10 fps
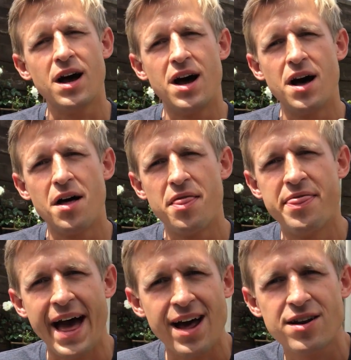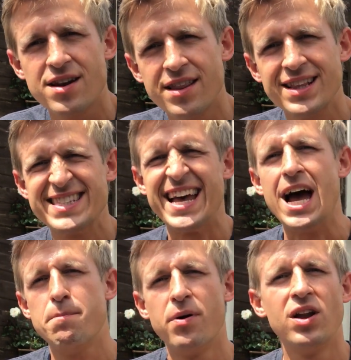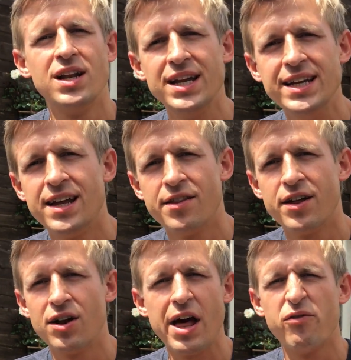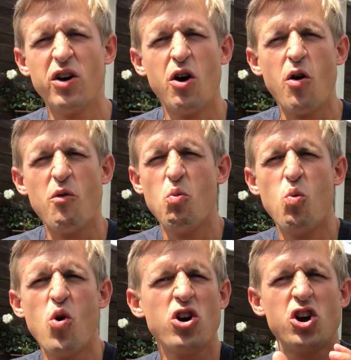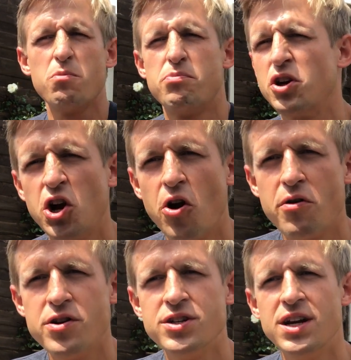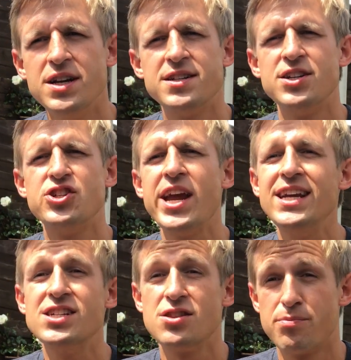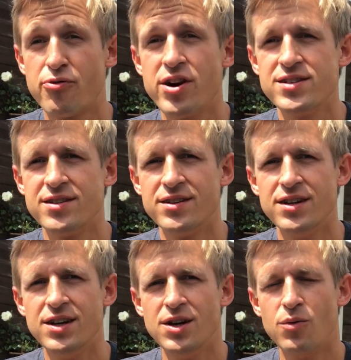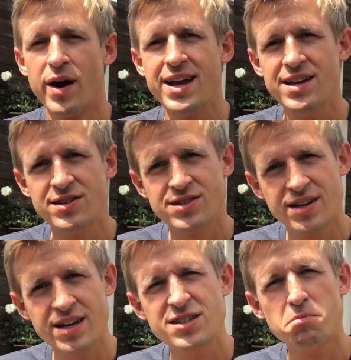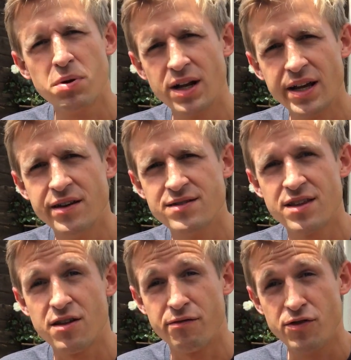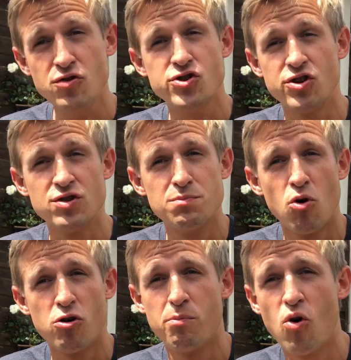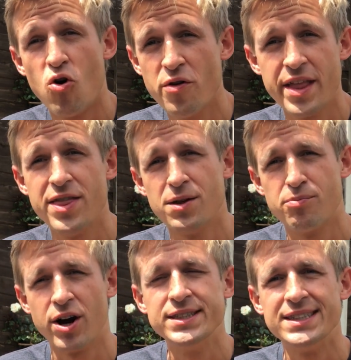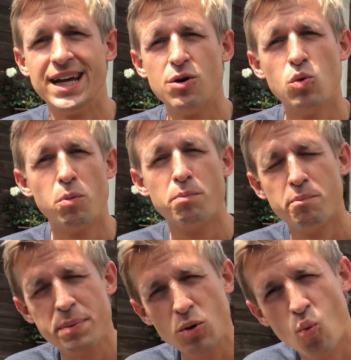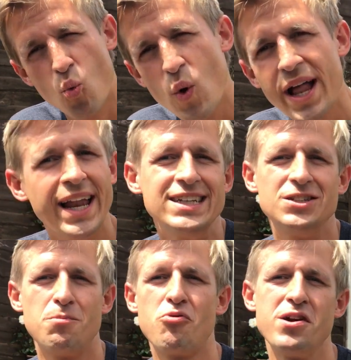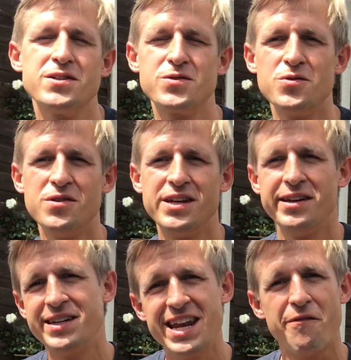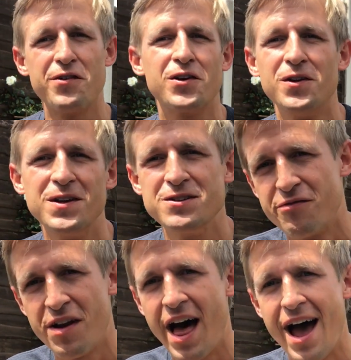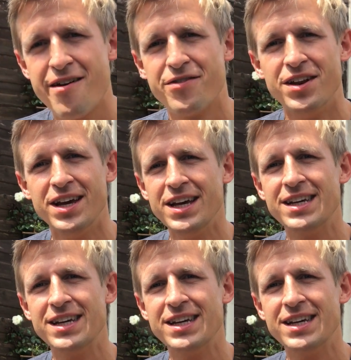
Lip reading: that type of leader that'll ever work up the courage to change the present, where he sees and believes that the future is more important than the present and will be willing to press through the difficulties of life and